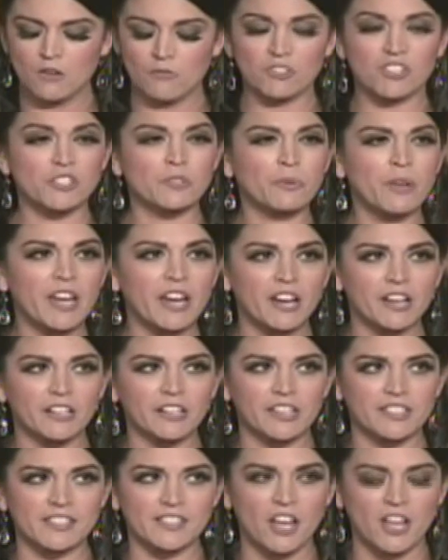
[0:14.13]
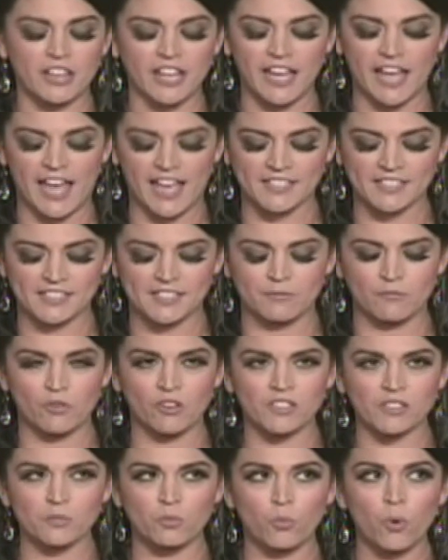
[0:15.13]
which is weird because all I asked him
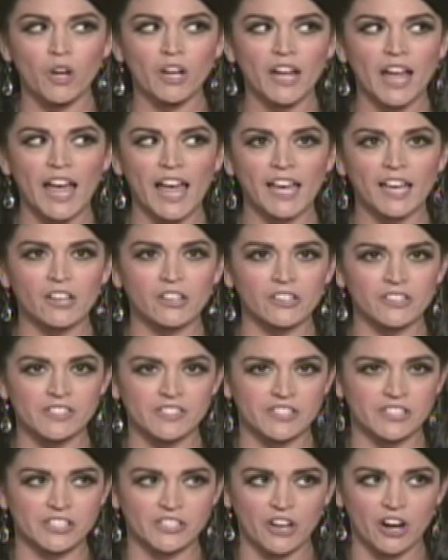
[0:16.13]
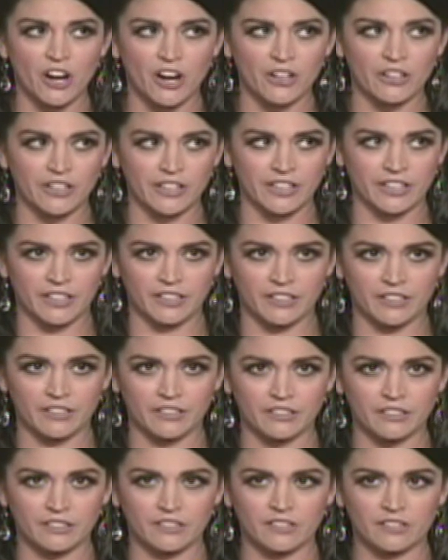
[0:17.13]
was, What aisle is the yarn in?